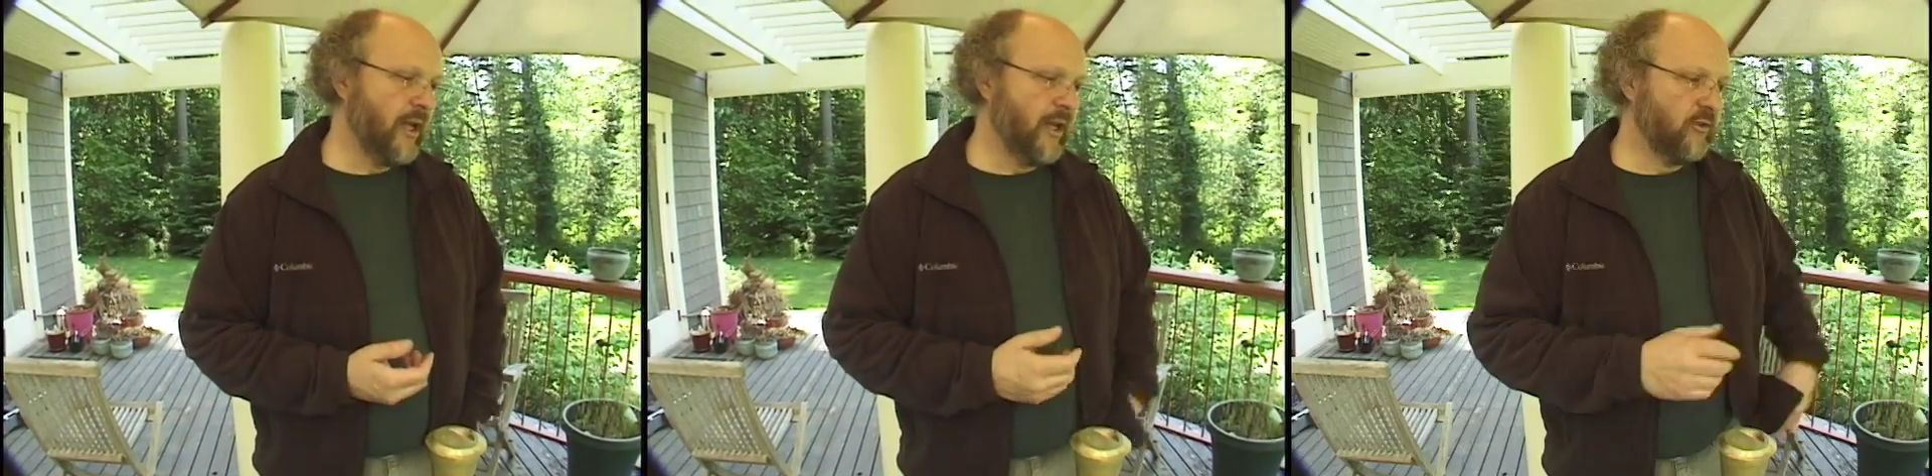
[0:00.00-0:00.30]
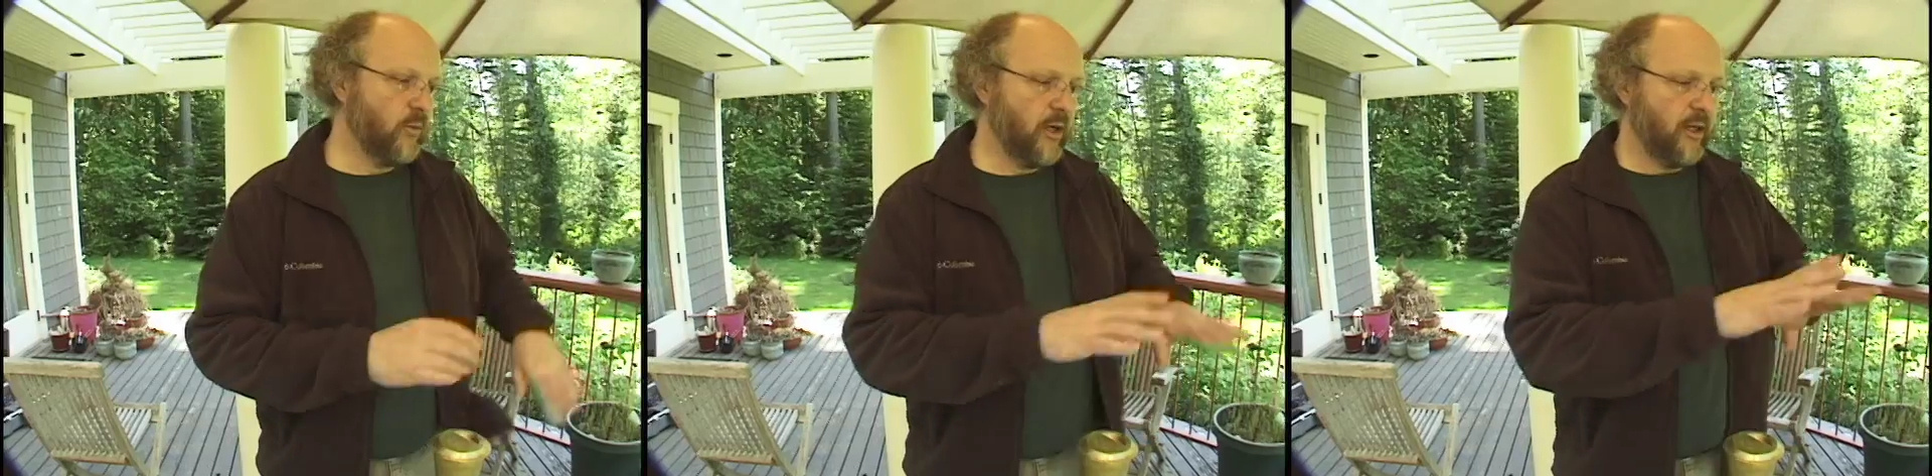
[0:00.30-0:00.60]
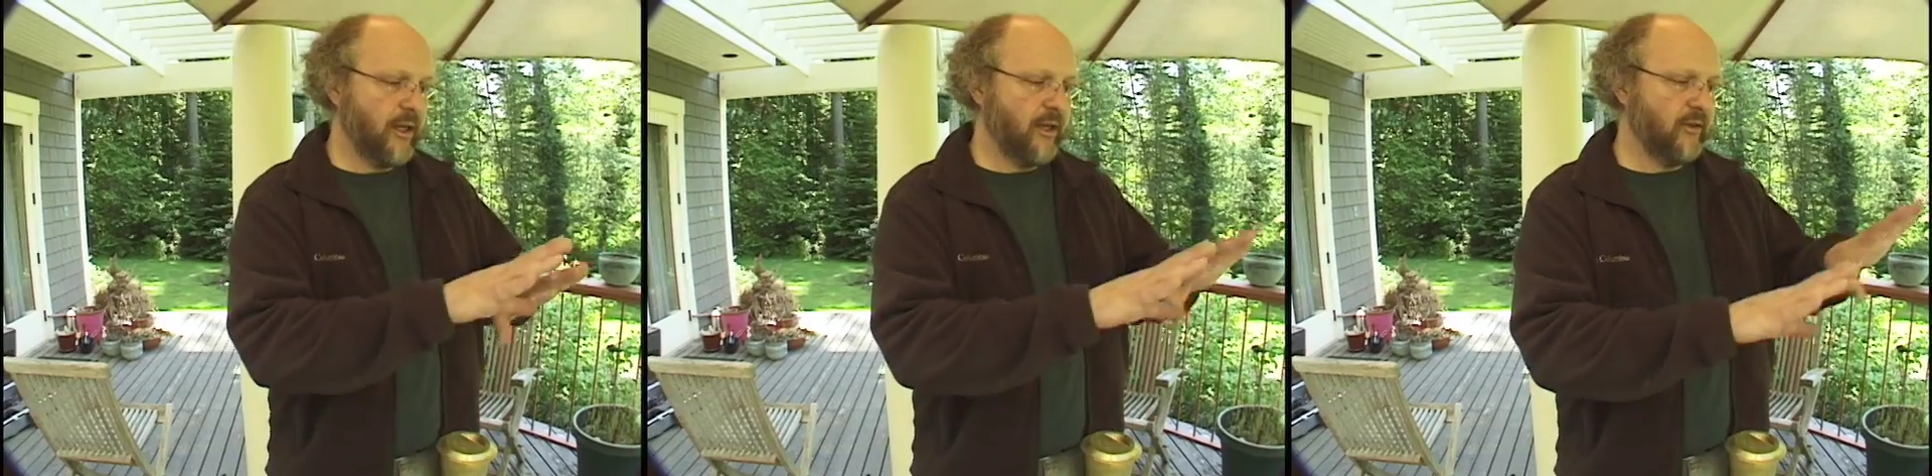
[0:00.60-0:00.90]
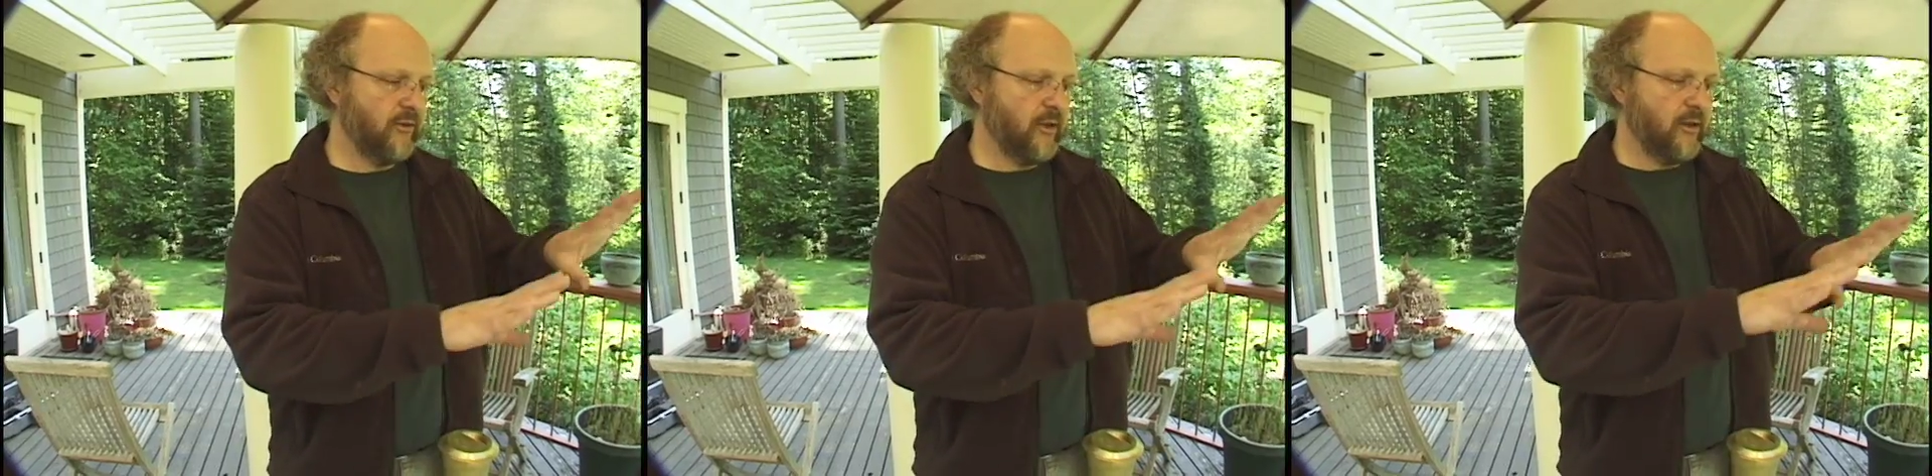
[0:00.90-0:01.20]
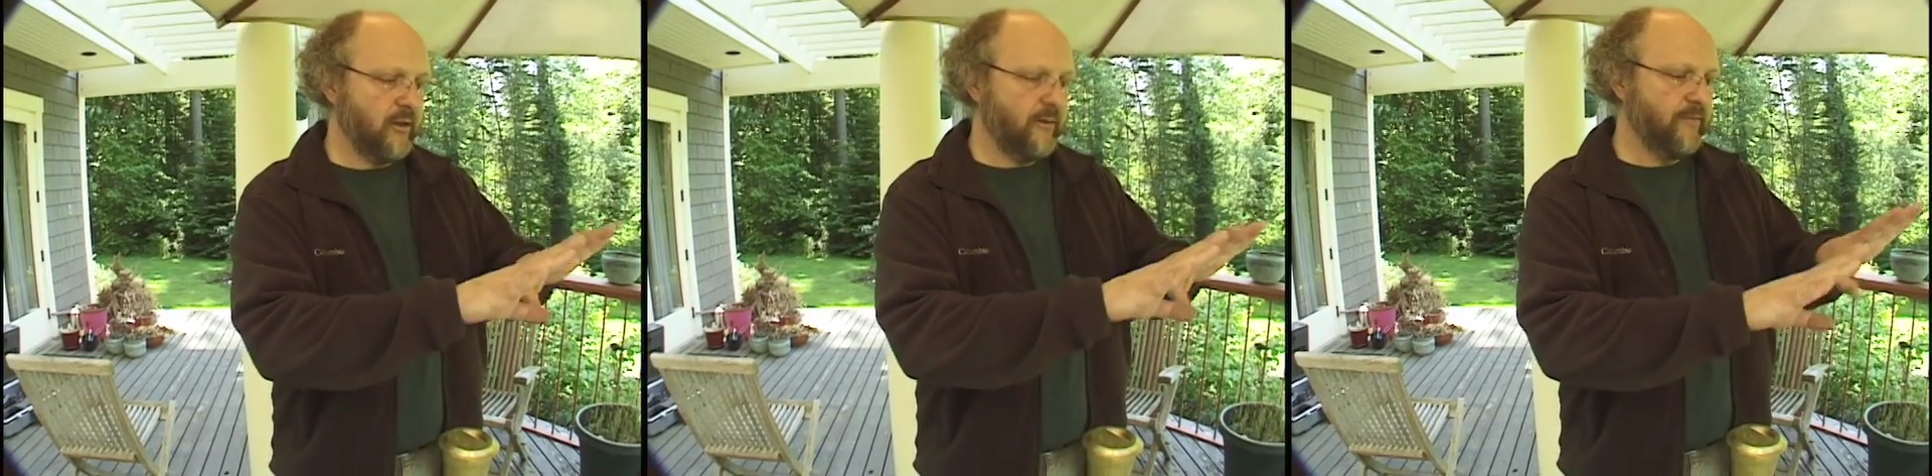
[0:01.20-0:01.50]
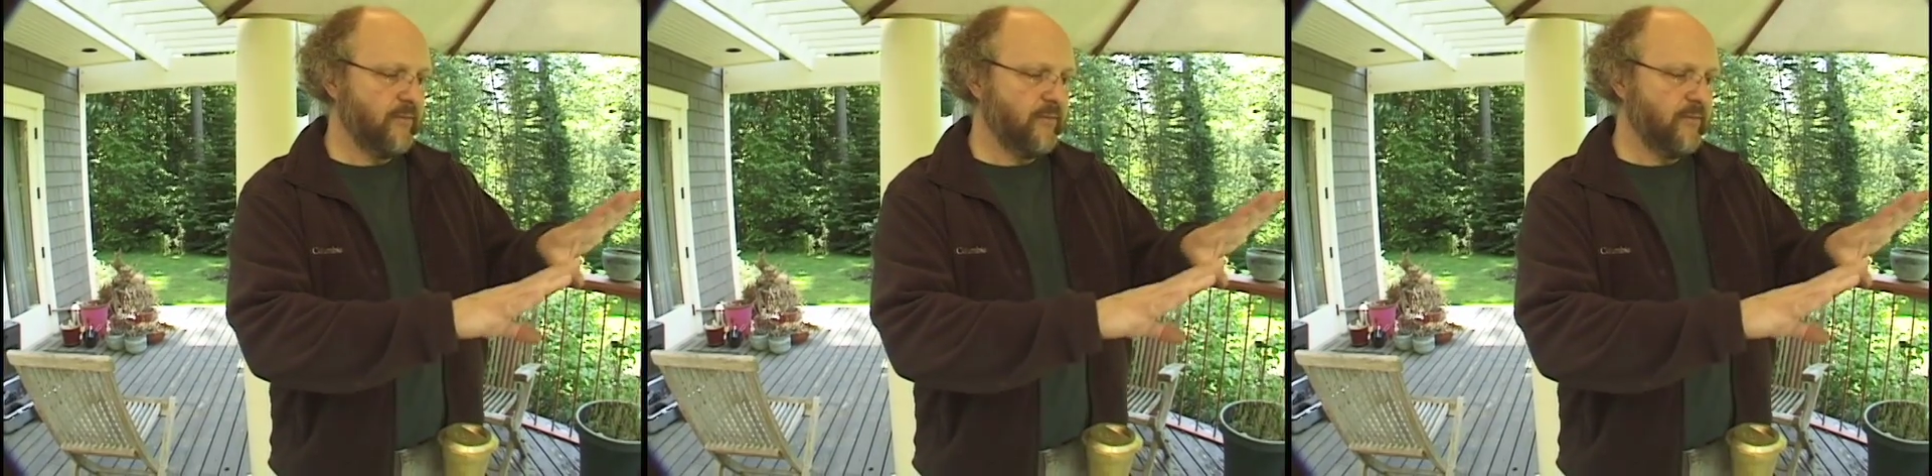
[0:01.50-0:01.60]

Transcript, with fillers: as well as uh,